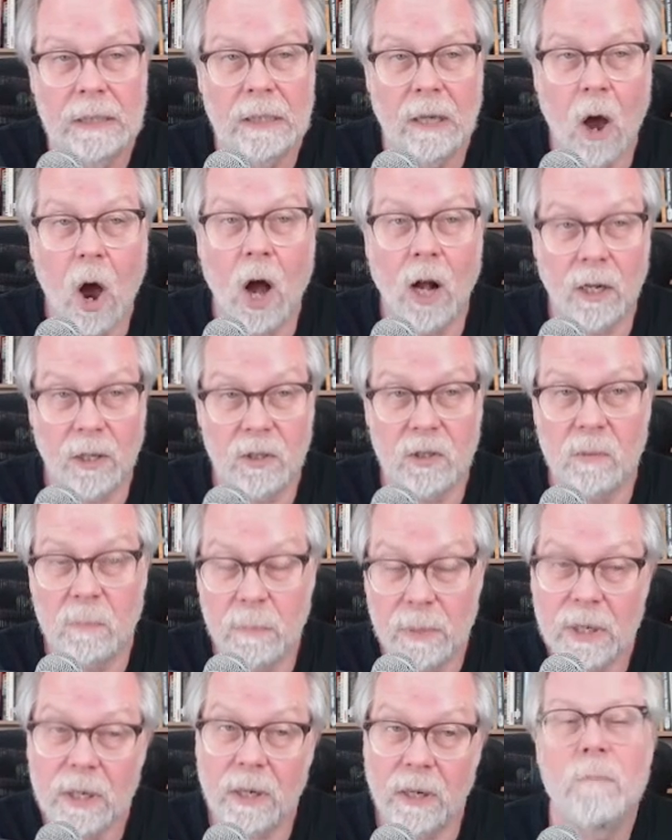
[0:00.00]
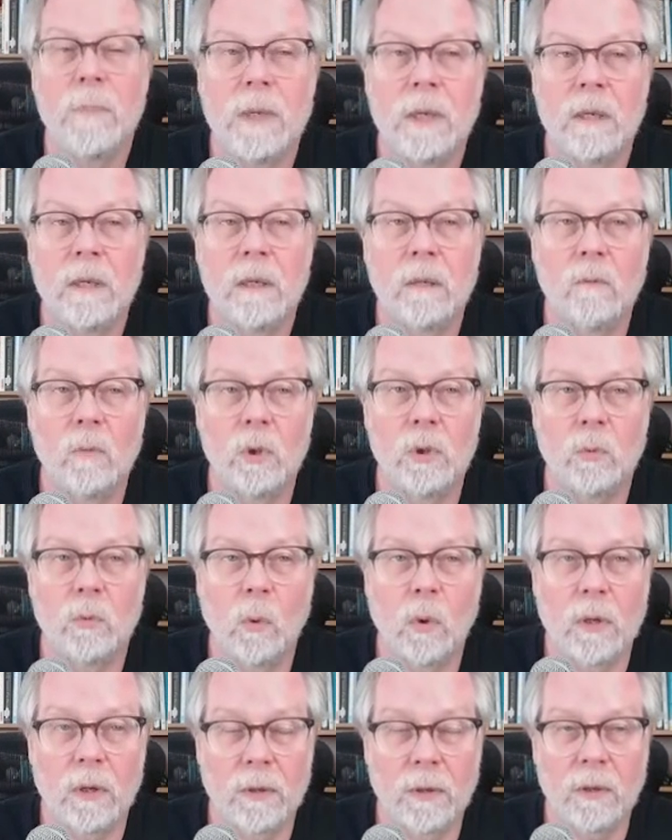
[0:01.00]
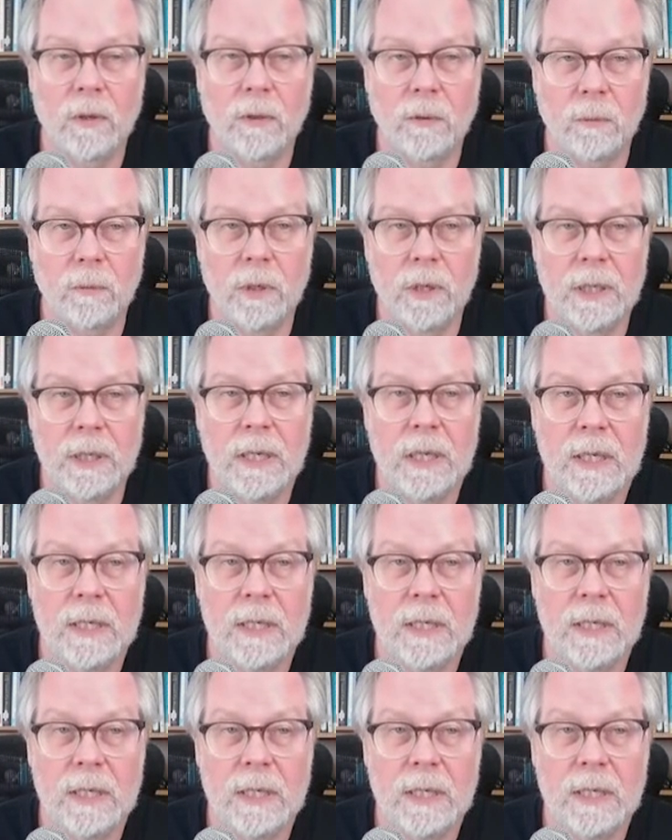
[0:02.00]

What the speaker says: August Beer was one of the 3